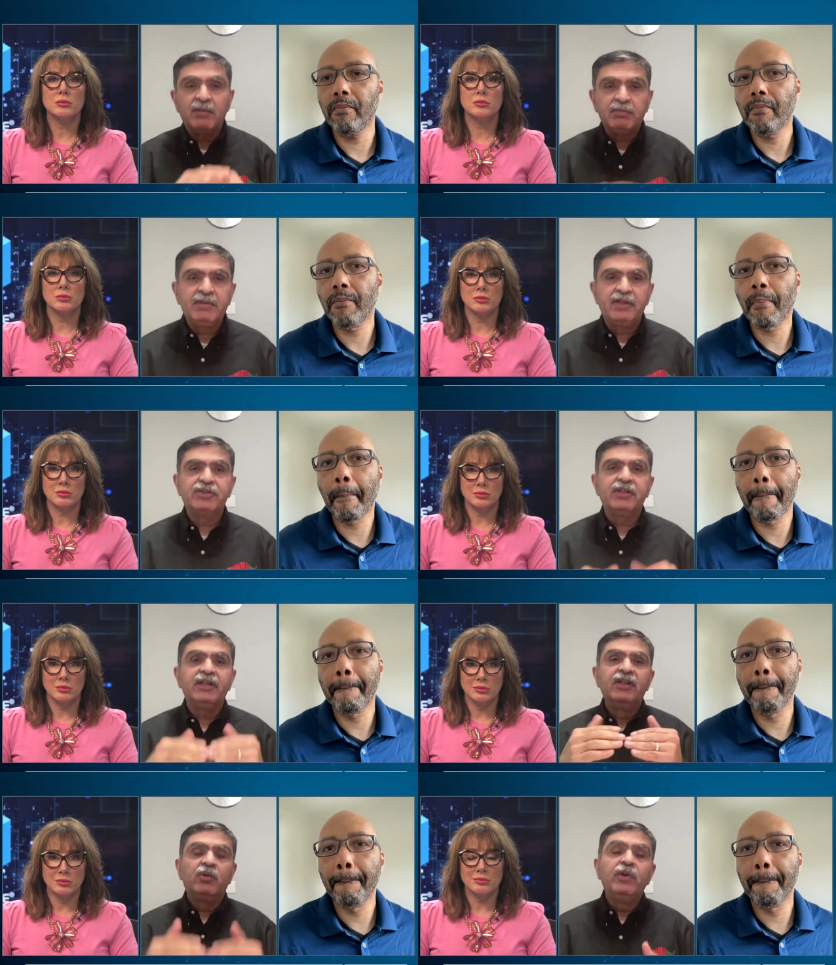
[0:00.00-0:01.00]

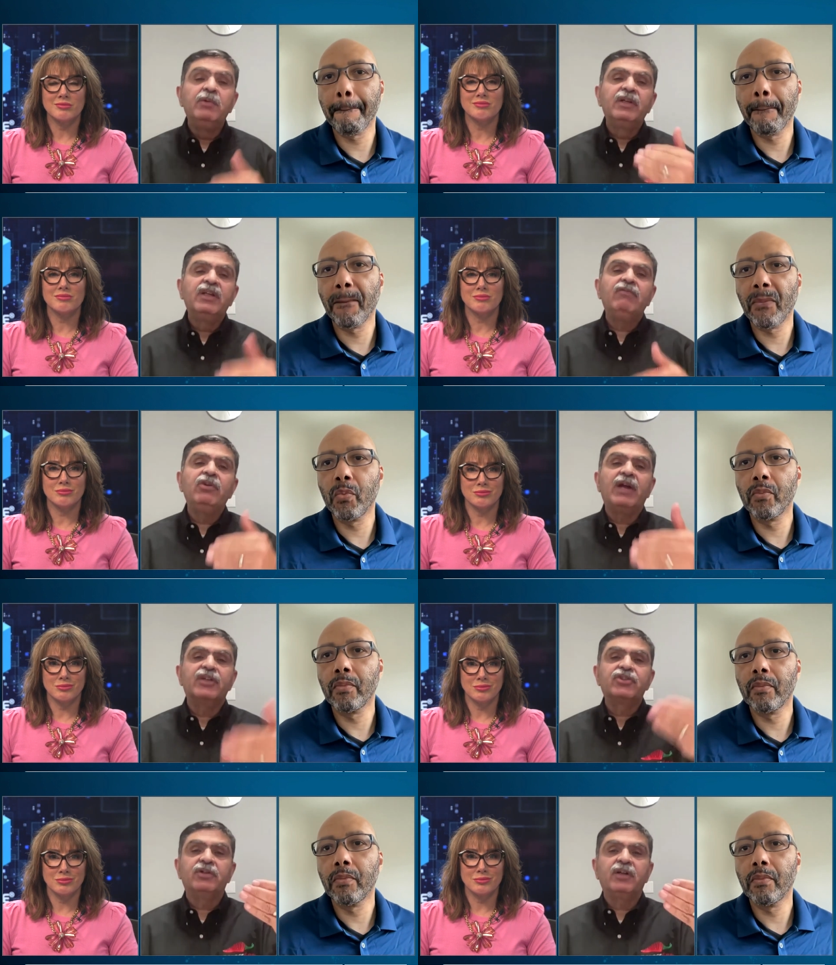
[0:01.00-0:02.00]
Speaker 1: complementary. We will give you
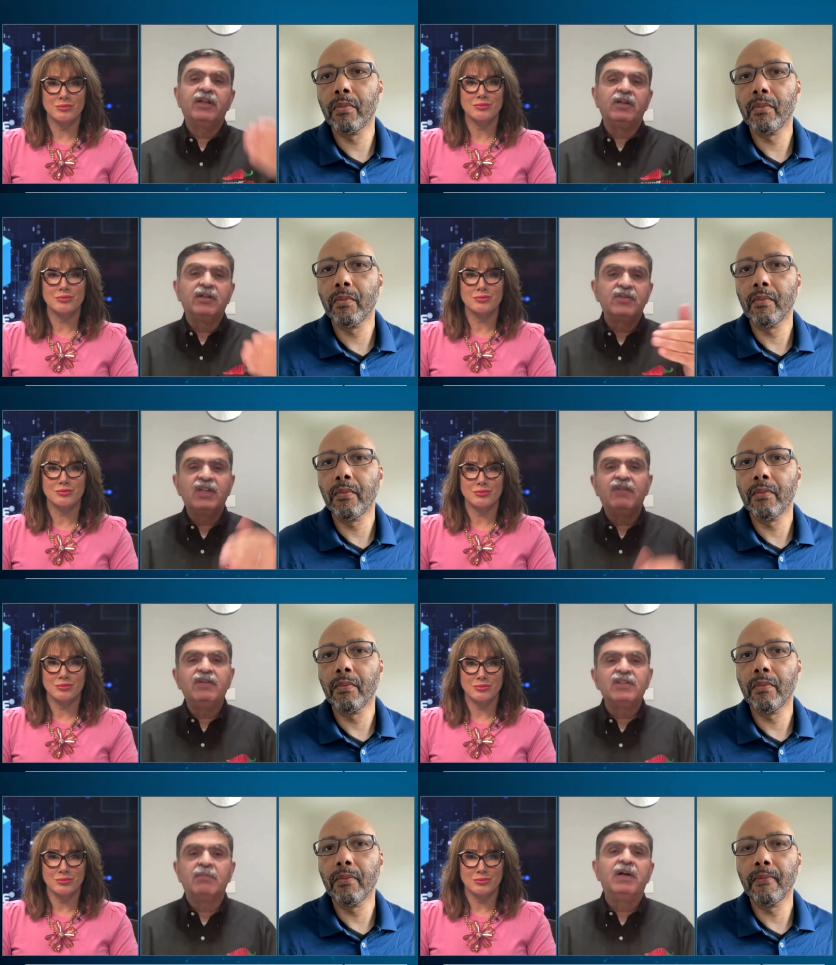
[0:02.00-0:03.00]
extra and uh,
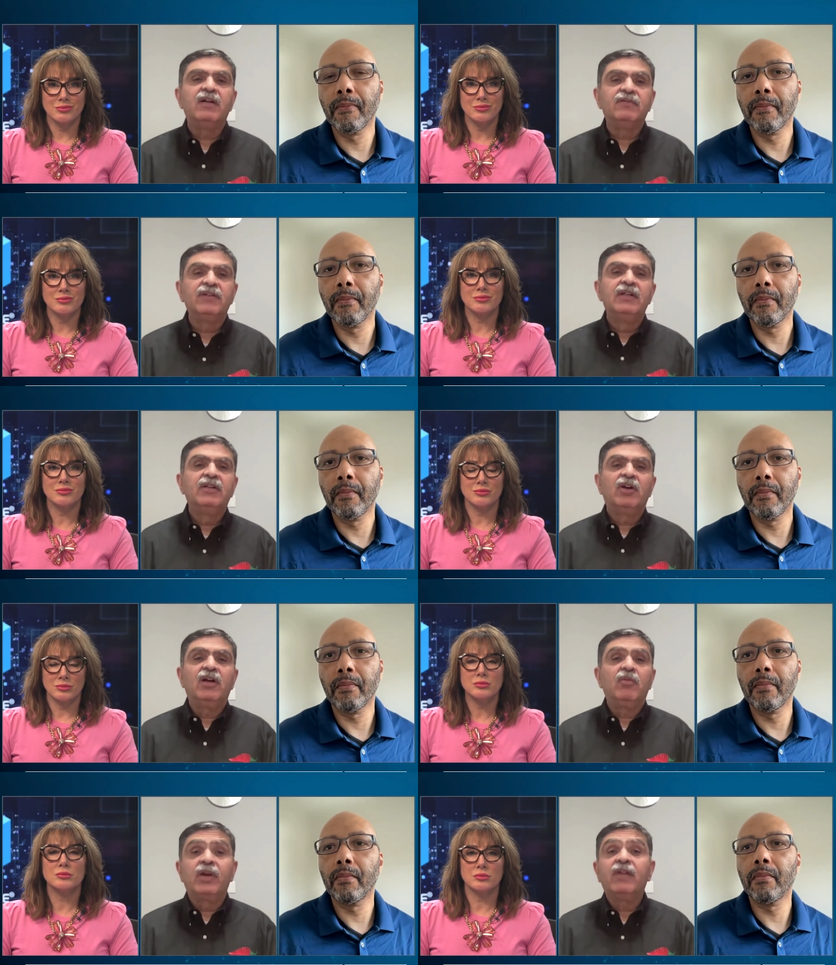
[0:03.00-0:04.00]
savings above
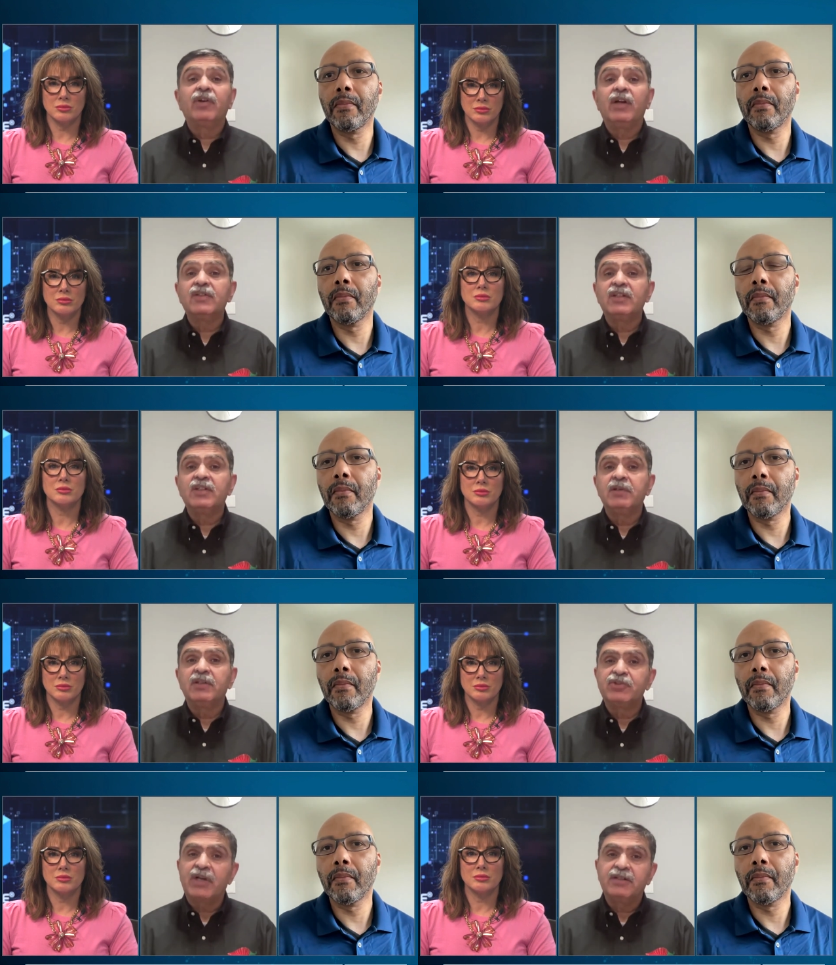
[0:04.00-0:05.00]
uh, whatever else it has been
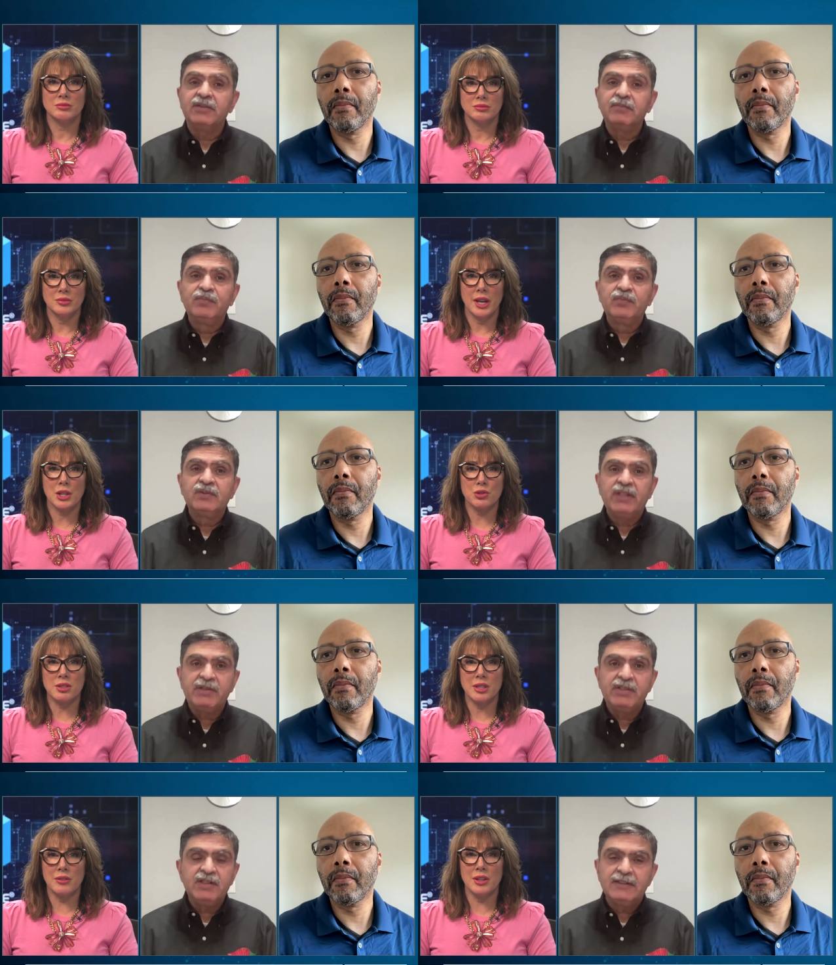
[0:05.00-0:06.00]
contracted.
Speaker 2: Extra
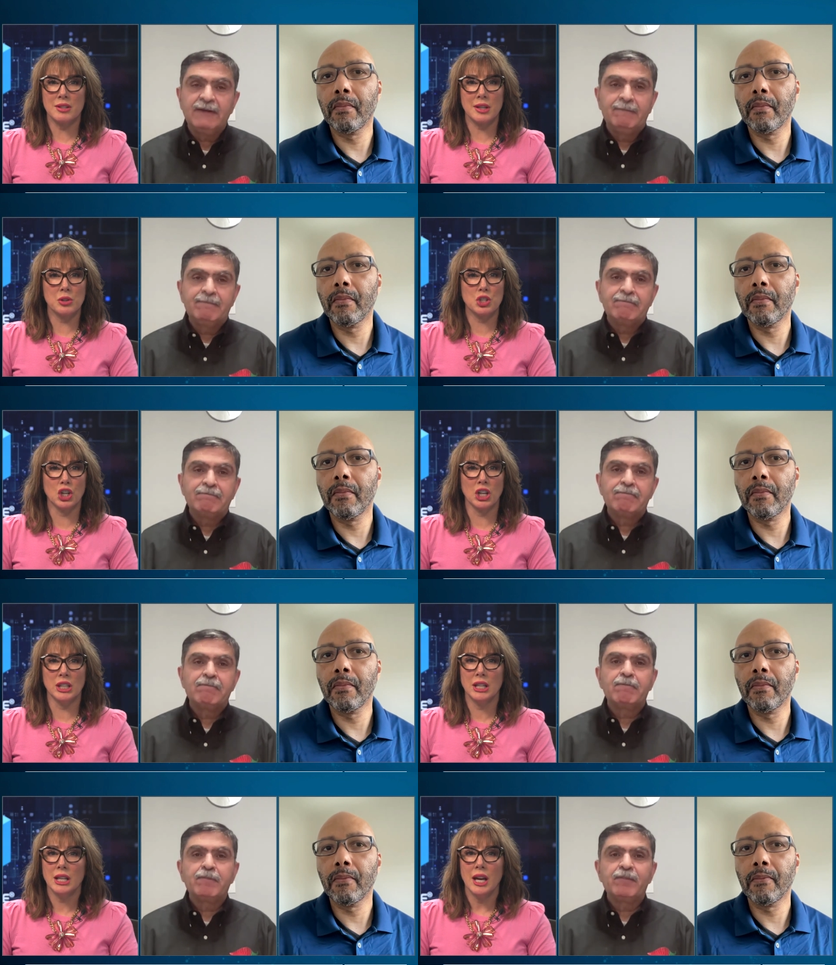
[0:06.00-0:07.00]
savings sounds
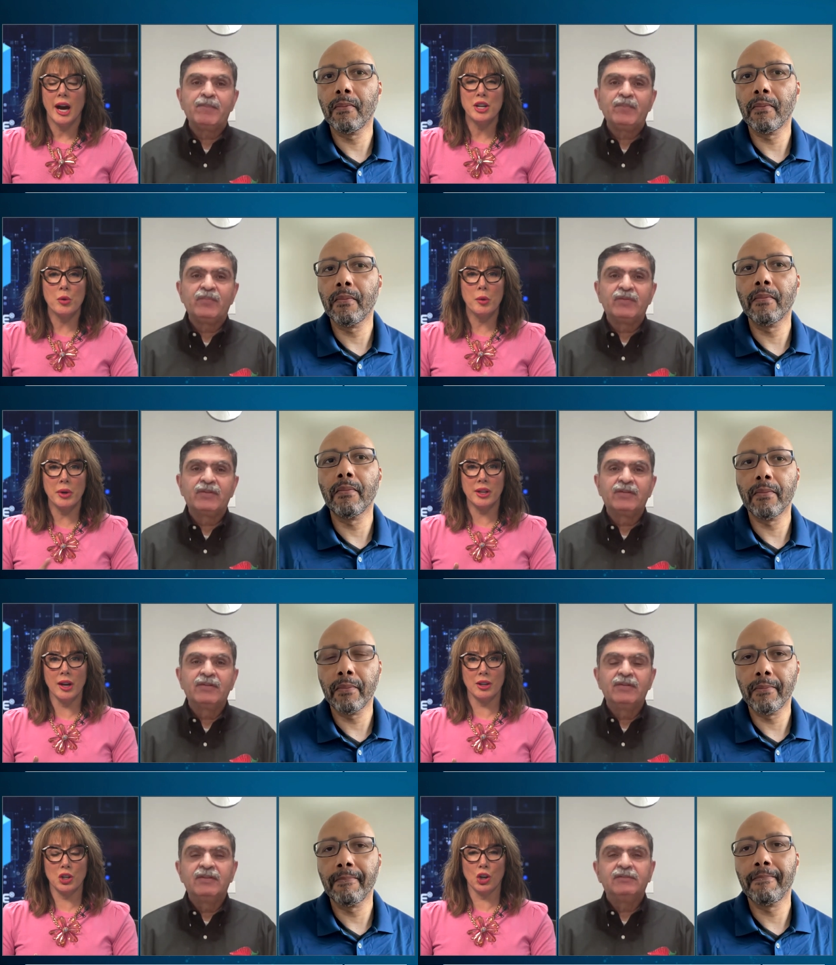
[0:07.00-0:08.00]
good. I know we want to
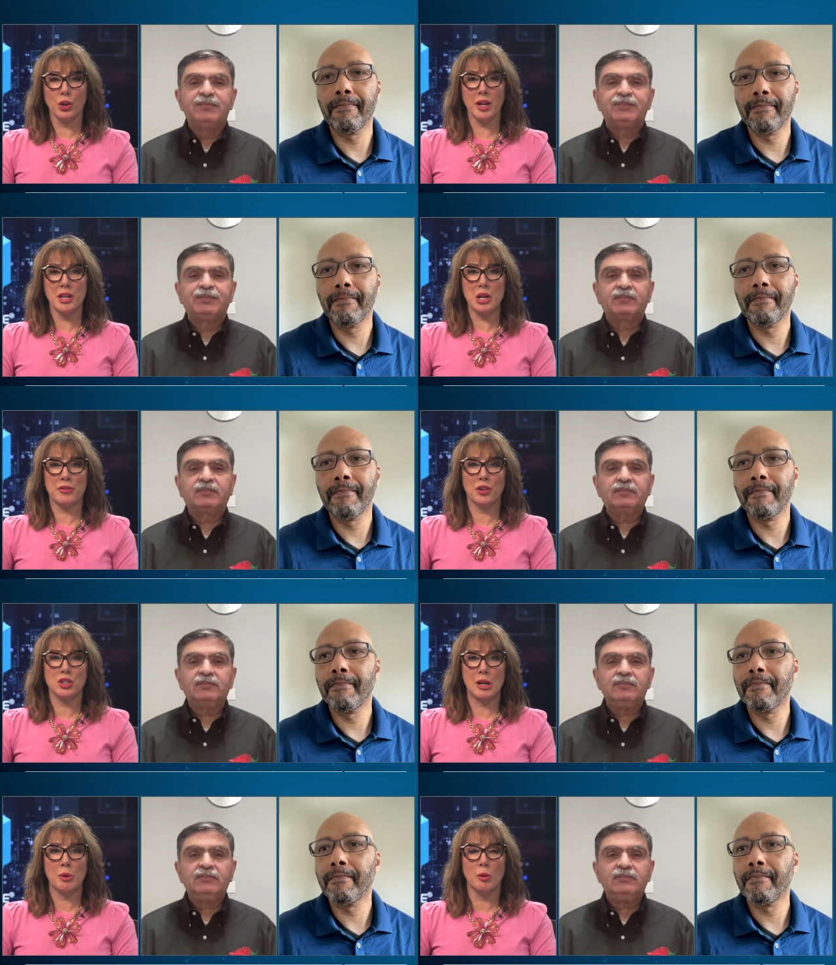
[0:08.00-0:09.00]
get Kirk in here for a
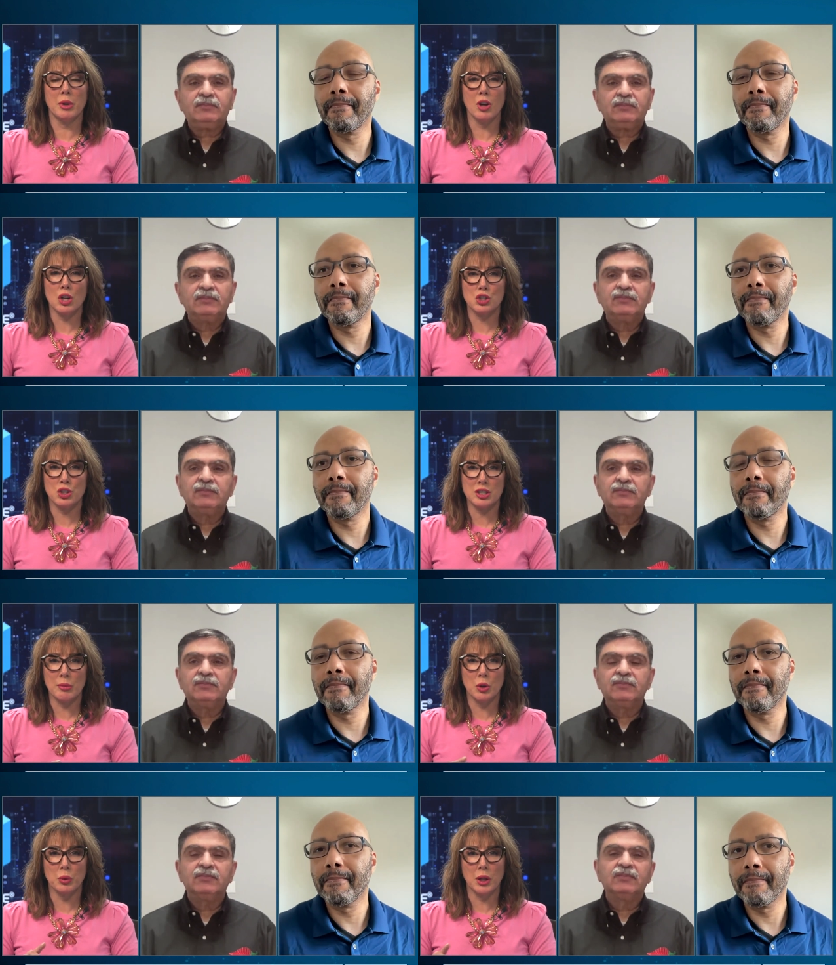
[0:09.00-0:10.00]
demo, but Ash, just tell
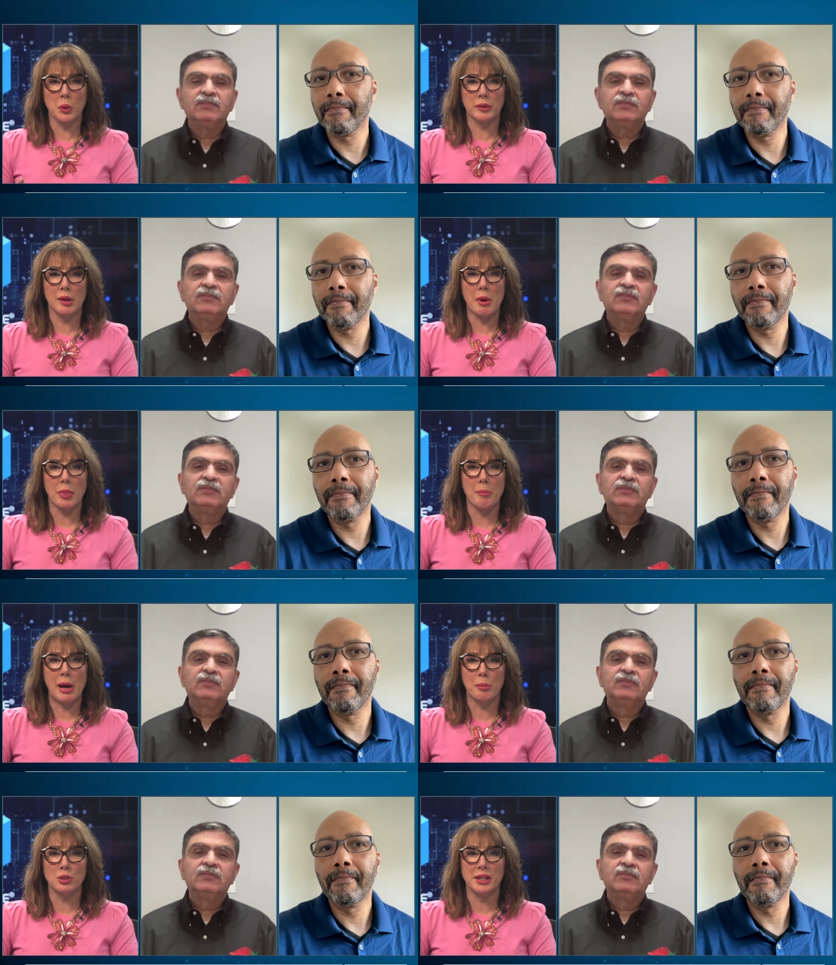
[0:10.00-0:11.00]
me really quickly about the
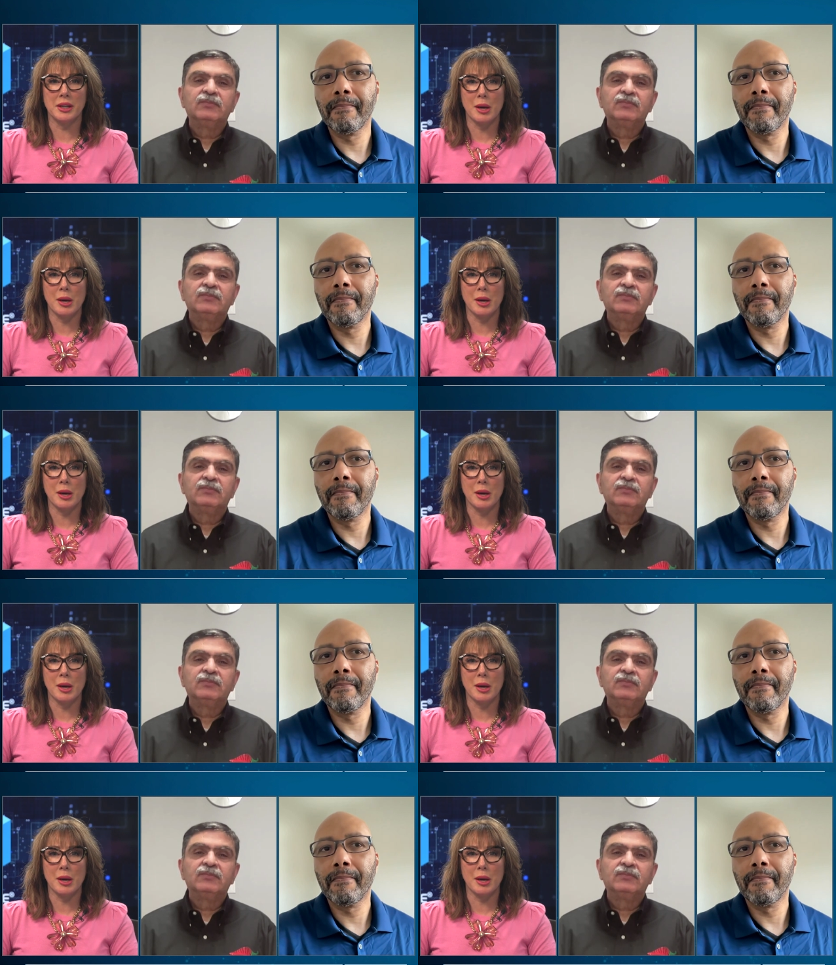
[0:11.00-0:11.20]
Pepperdata